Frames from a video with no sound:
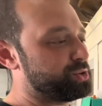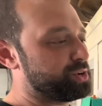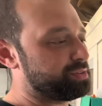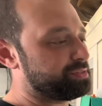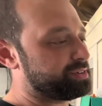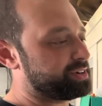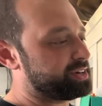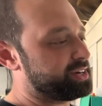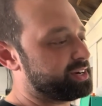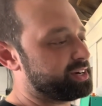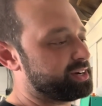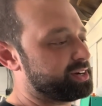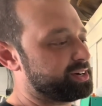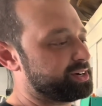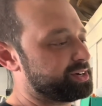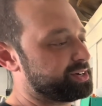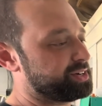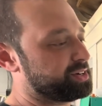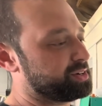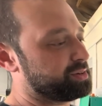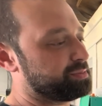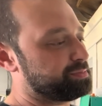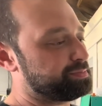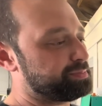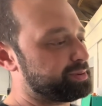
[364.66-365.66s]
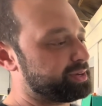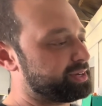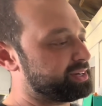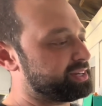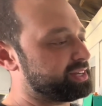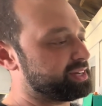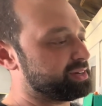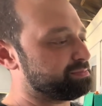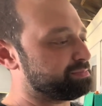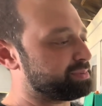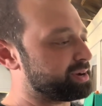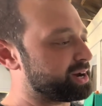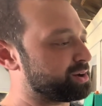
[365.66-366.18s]
over here, your
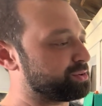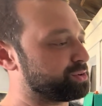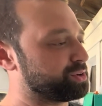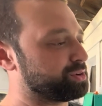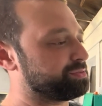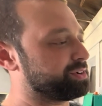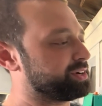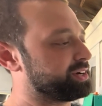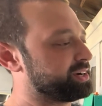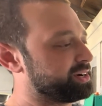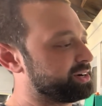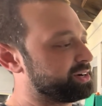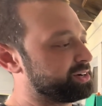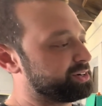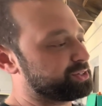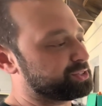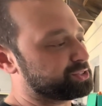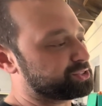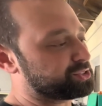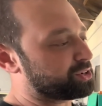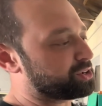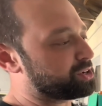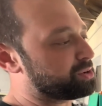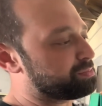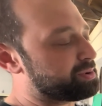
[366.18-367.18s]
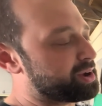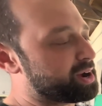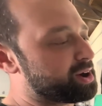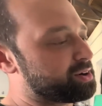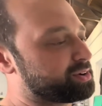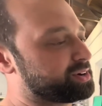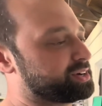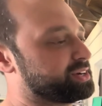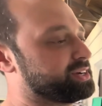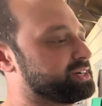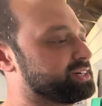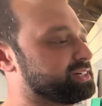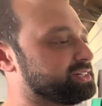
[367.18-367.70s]
PDM power over here, your starter power
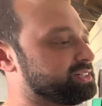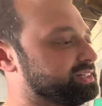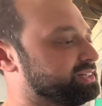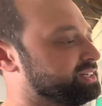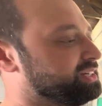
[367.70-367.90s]
here.